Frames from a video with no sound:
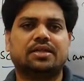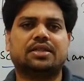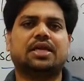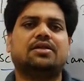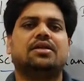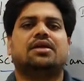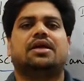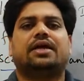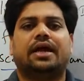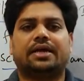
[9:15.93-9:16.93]
then
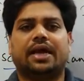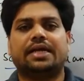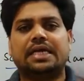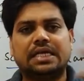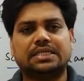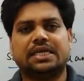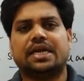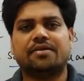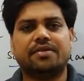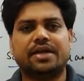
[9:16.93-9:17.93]
at each and
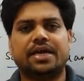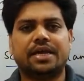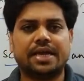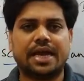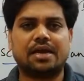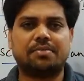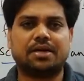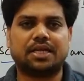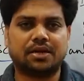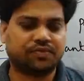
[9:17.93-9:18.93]
every area element
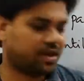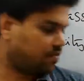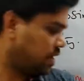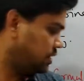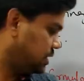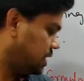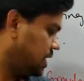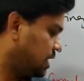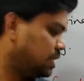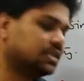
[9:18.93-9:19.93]
that we have considered
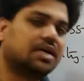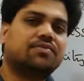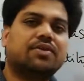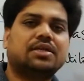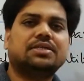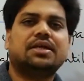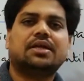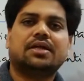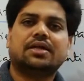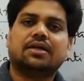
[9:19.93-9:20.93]
on the surface,
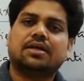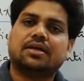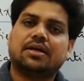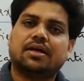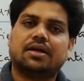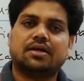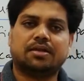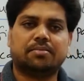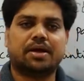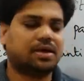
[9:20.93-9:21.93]
and
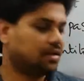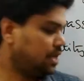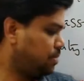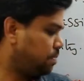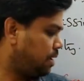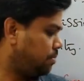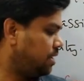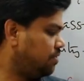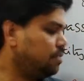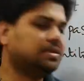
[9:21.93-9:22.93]
the d pi
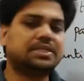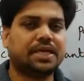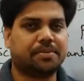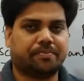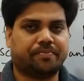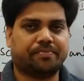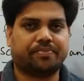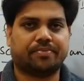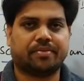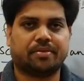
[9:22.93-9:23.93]
b will be same
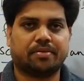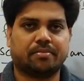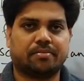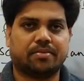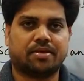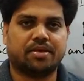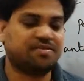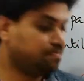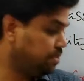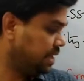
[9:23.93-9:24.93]

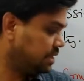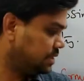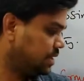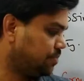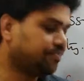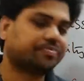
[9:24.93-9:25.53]
if b is same.